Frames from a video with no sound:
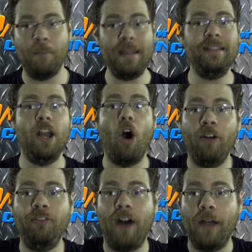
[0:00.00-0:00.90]
being the
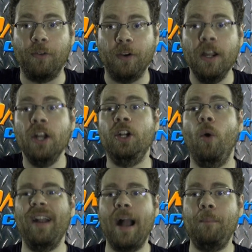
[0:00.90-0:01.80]
All-Father
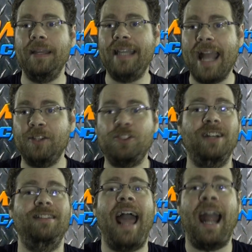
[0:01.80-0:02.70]
going up against
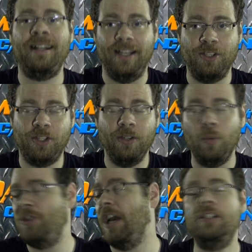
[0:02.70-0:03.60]
Galactus,
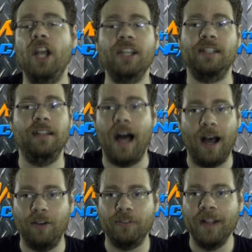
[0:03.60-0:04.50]
which I just
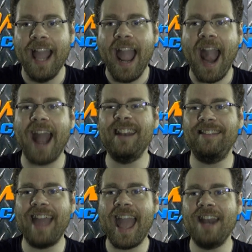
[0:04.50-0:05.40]
love,
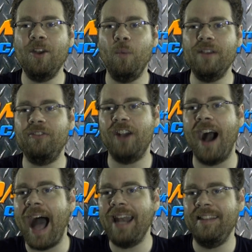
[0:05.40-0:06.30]
and then we've
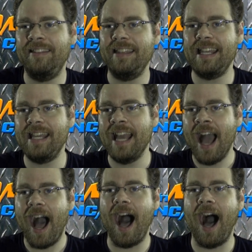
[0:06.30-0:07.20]
got
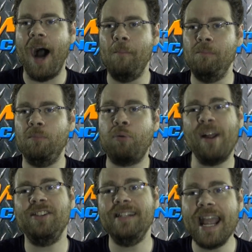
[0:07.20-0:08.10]
the
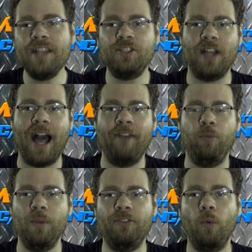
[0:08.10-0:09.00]
present day
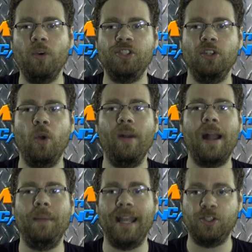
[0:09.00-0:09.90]
stuff with Thor still
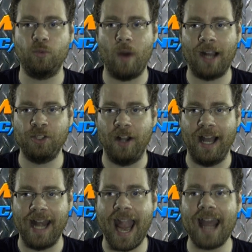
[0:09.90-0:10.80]
going up against
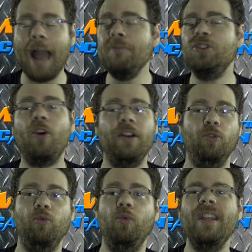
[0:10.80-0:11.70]
Roxxon, and I'm
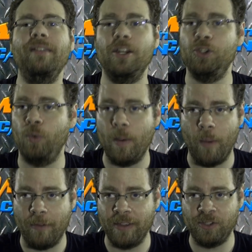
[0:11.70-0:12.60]
starting to really
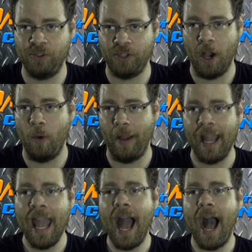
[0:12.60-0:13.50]
enjoy where this is going.